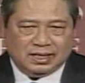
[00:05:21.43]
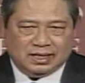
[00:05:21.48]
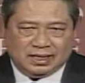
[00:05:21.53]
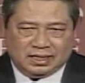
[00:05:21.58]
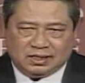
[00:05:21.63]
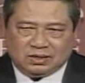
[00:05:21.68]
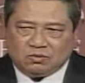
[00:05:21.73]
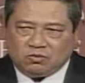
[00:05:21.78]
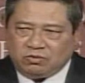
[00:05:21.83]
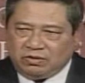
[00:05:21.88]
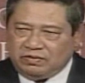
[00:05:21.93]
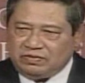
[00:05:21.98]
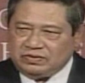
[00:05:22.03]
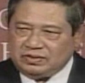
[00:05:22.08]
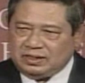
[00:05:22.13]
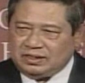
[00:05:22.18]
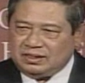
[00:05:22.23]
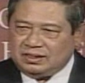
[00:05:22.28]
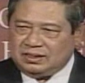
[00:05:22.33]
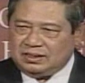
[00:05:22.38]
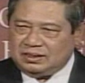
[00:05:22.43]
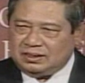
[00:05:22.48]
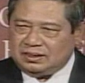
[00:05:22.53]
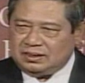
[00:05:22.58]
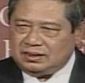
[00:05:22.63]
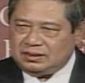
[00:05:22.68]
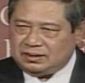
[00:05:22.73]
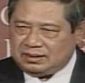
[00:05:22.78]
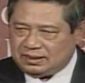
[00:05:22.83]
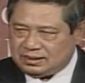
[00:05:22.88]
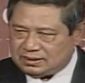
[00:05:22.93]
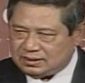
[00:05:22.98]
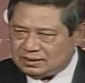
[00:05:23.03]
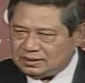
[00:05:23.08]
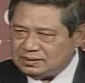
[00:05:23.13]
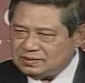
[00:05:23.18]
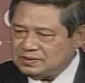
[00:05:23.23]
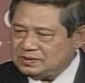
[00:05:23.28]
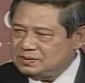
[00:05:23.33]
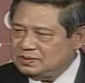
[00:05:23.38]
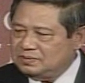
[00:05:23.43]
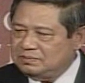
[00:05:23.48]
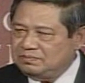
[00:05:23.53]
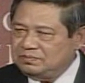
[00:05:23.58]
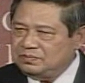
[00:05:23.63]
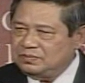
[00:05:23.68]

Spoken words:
and within nations.